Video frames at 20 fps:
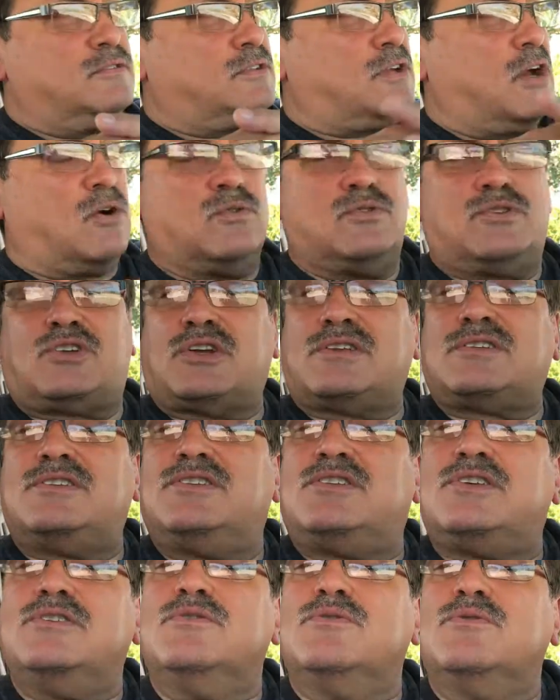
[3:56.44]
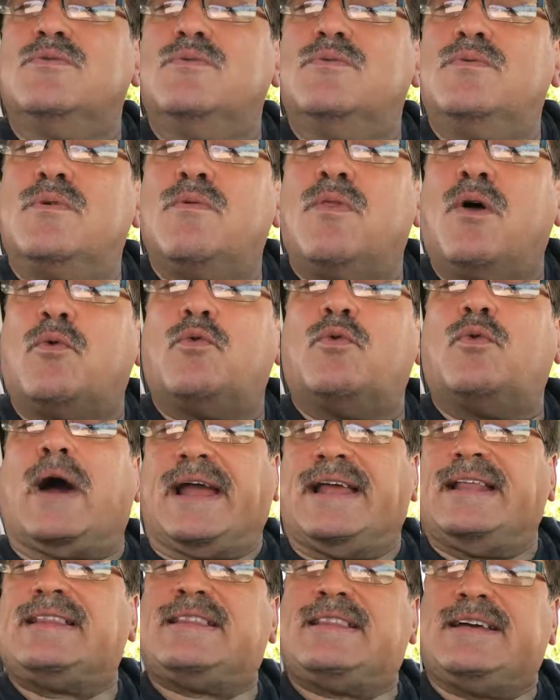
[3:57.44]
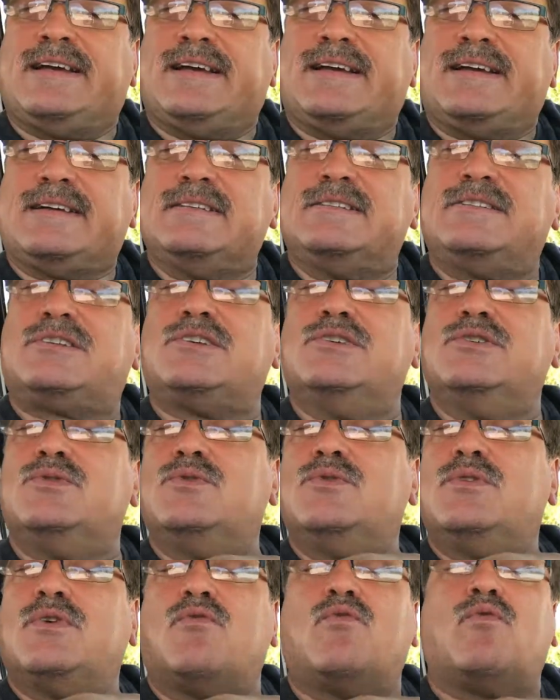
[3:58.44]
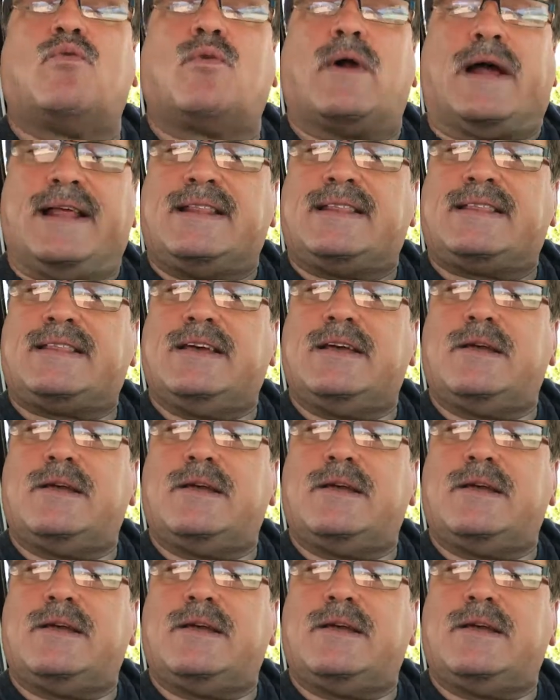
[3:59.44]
So just do the right thing. Do the right